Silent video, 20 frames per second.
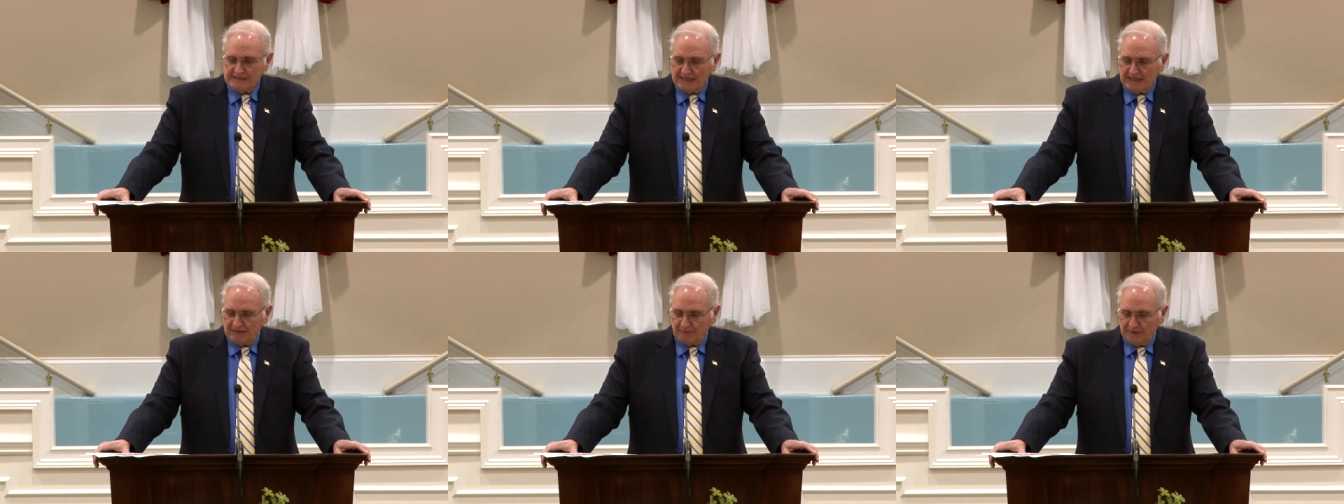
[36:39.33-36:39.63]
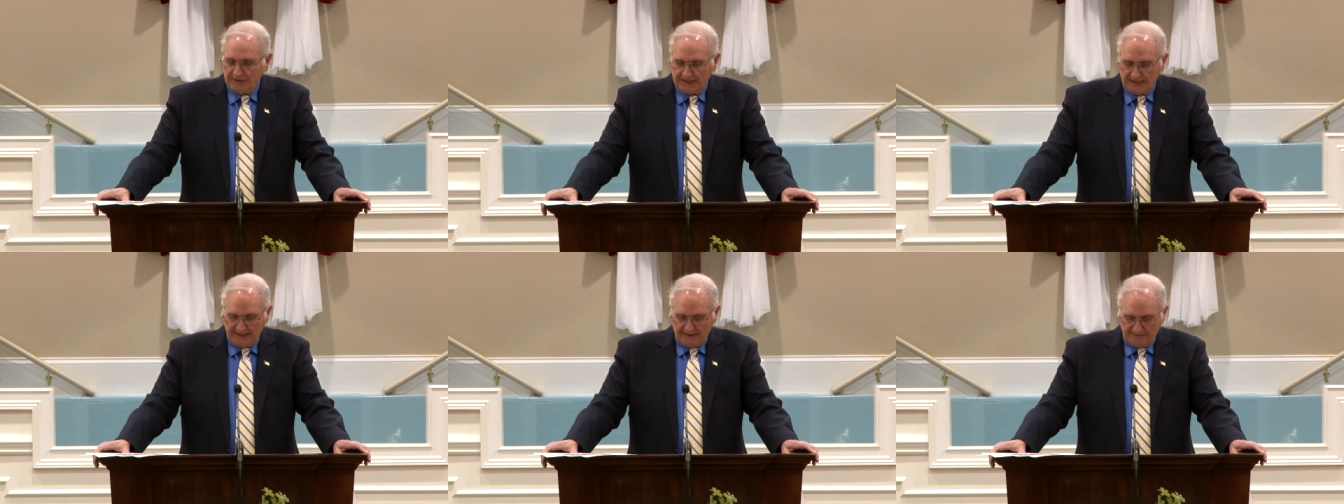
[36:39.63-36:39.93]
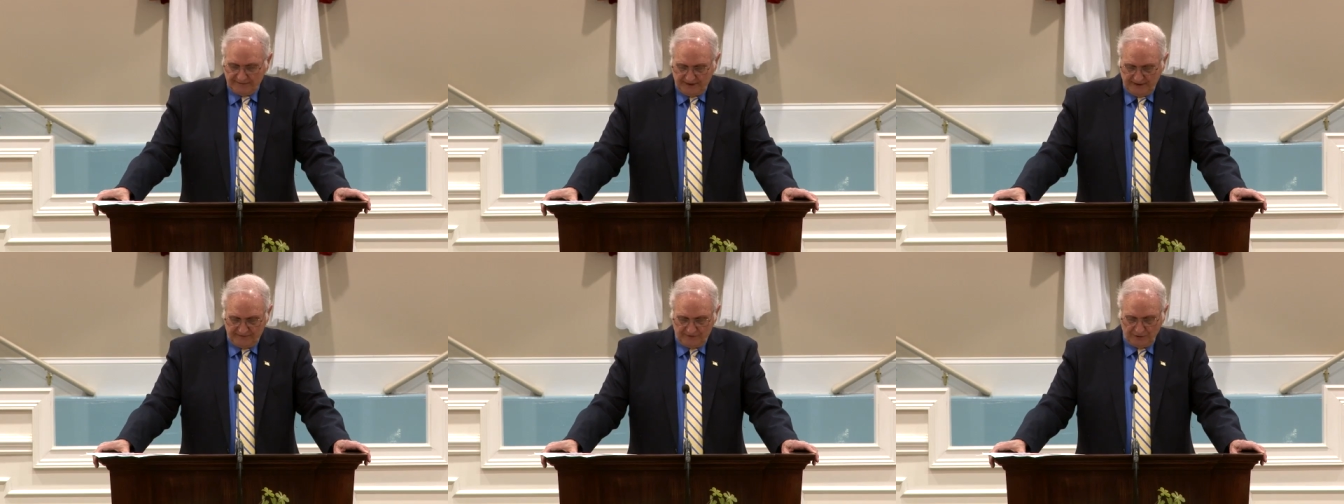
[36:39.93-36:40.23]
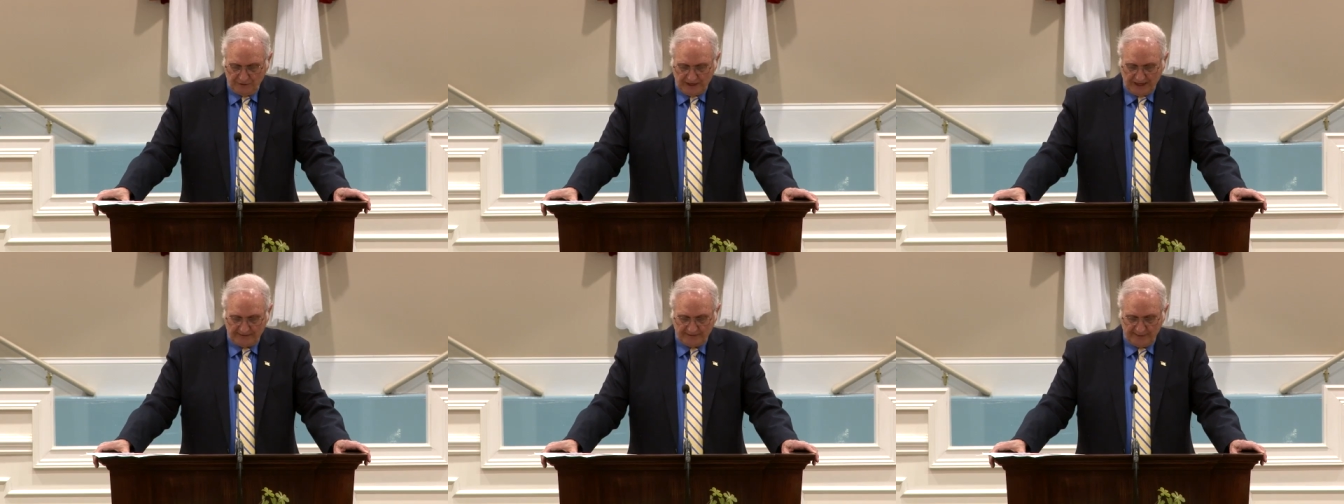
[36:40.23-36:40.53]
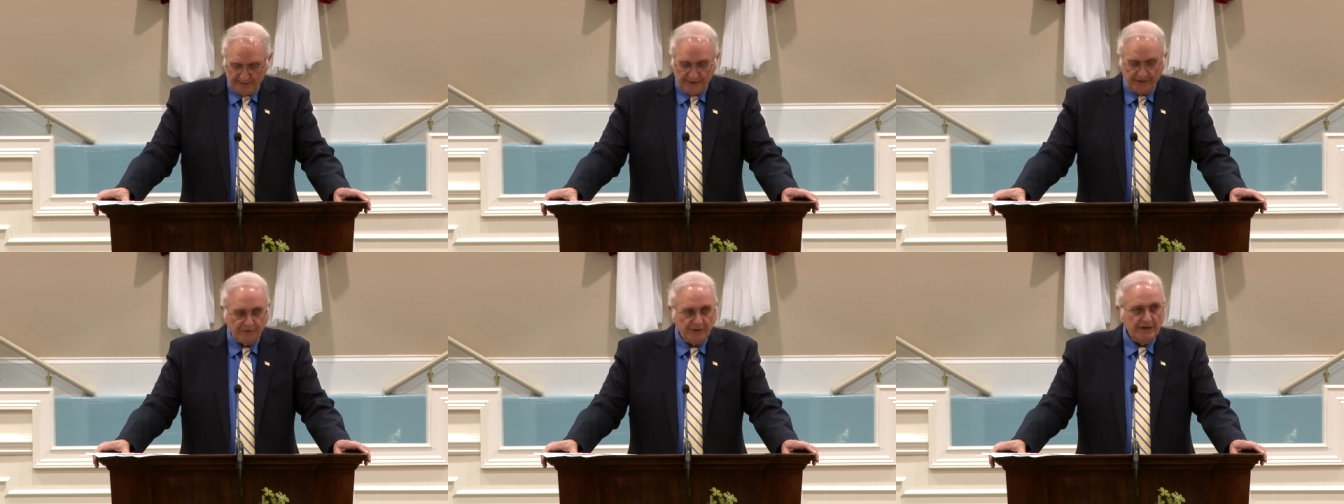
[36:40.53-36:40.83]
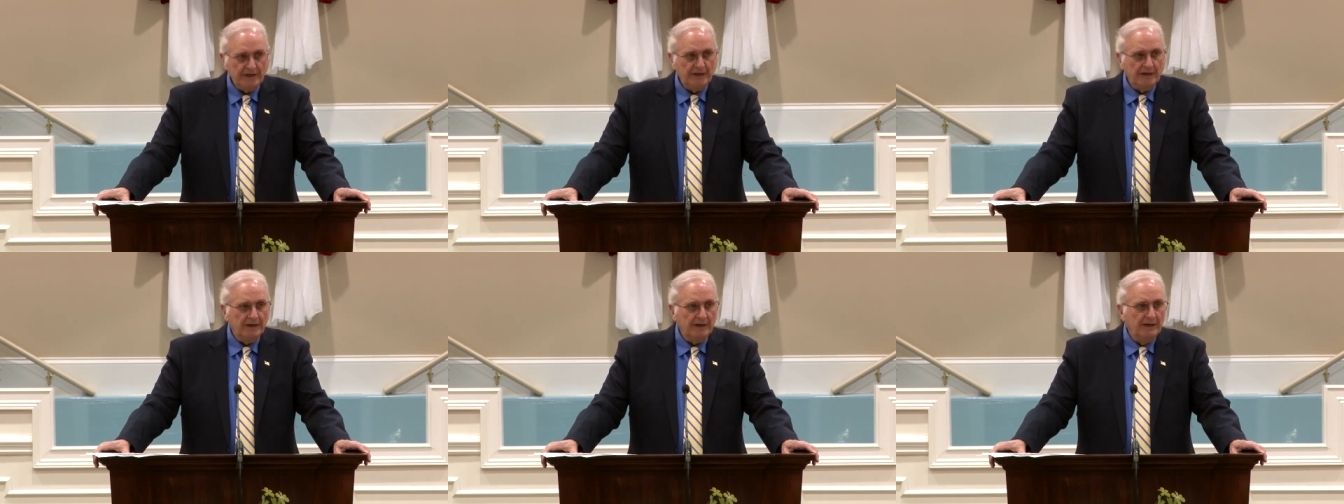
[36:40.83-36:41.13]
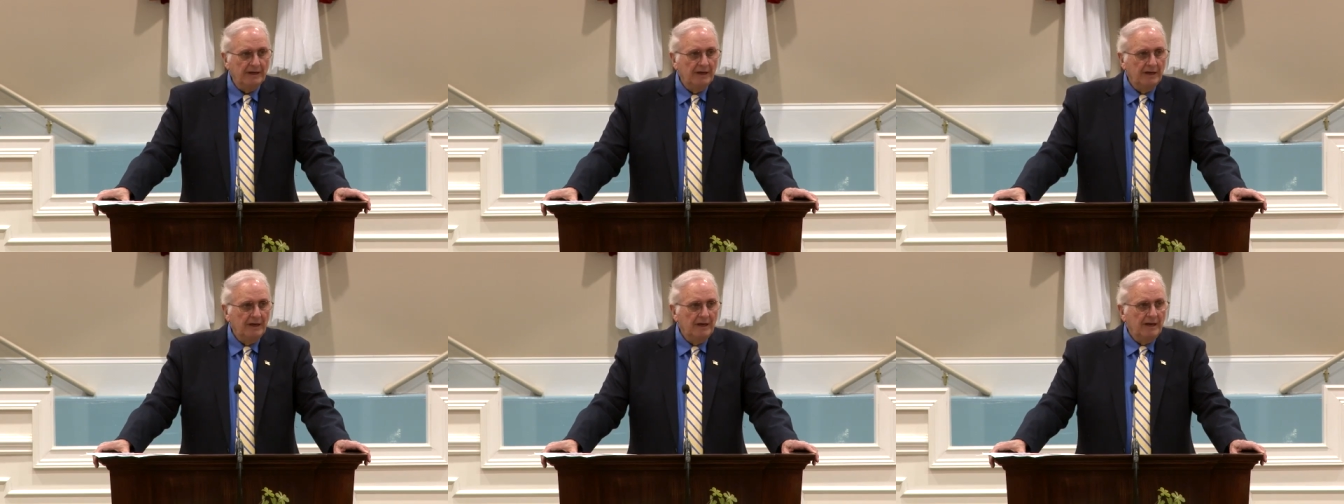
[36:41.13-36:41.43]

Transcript: And we have, if you haven't been reading